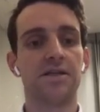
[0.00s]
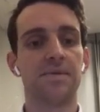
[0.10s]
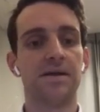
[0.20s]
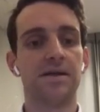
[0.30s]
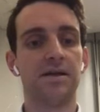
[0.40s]

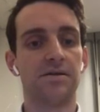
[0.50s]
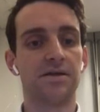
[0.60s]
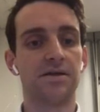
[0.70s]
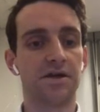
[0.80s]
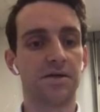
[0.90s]
depending on the
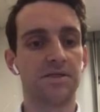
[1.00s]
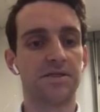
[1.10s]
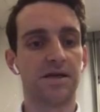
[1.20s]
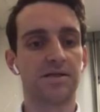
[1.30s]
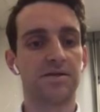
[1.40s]

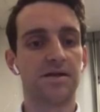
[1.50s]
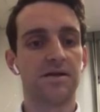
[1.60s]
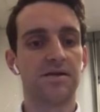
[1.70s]
circumstance,